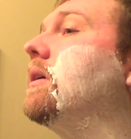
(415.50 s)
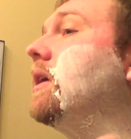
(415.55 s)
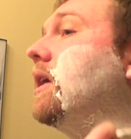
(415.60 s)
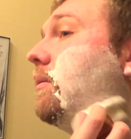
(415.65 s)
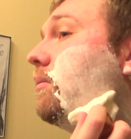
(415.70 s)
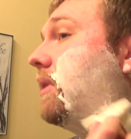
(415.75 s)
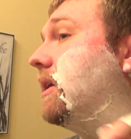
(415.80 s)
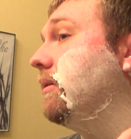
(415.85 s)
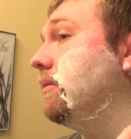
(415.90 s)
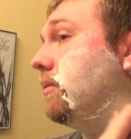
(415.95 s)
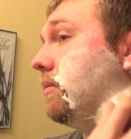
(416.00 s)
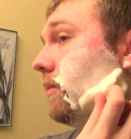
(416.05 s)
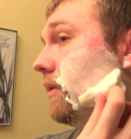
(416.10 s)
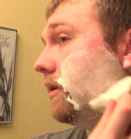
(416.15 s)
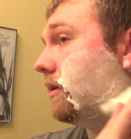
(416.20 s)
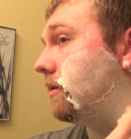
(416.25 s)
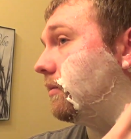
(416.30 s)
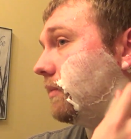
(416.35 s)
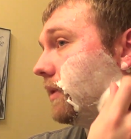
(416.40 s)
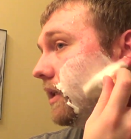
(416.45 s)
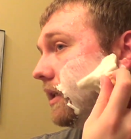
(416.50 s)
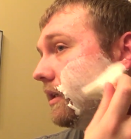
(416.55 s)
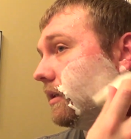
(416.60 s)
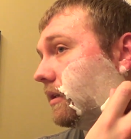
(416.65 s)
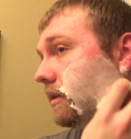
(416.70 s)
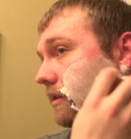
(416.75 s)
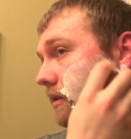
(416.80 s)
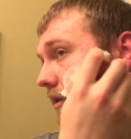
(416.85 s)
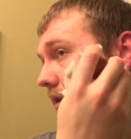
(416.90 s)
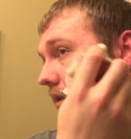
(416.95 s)
I blame them all. Mickey
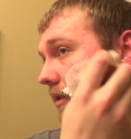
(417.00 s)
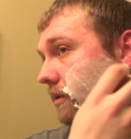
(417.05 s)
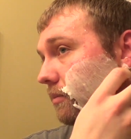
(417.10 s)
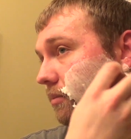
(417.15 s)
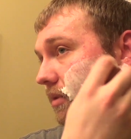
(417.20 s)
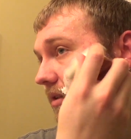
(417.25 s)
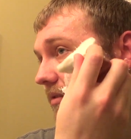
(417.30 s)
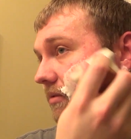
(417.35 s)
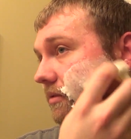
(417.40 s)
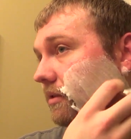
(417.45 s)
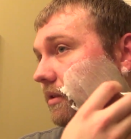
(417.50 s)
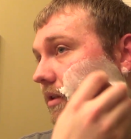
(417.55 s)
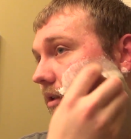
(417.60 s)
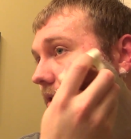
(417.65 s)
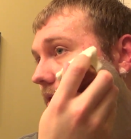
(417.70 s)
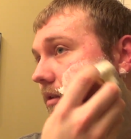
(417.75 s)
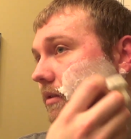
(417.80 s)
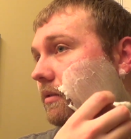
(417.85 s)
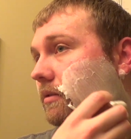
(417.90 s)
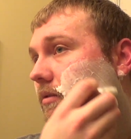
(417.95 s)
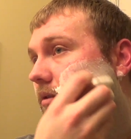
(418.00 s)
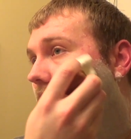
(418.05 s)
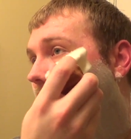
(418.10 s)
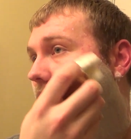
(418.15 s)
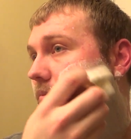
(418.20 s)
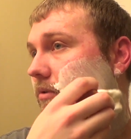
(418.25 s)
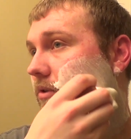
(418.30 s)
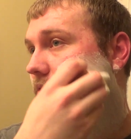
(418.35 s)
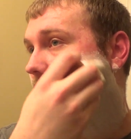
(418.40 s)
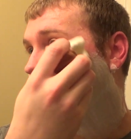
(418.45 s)
Lee, Bufflehead,
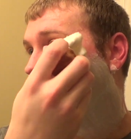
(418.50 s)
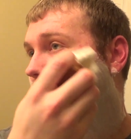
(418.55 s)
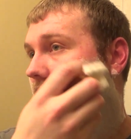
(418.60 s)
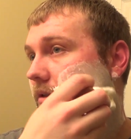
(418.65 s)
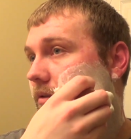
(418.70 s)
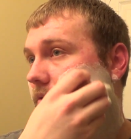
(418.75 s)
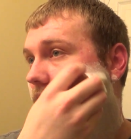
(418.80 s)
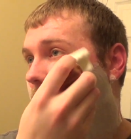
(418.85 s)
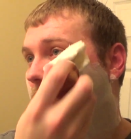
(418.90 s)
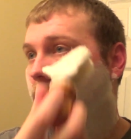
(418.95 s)
Dapper Dragon.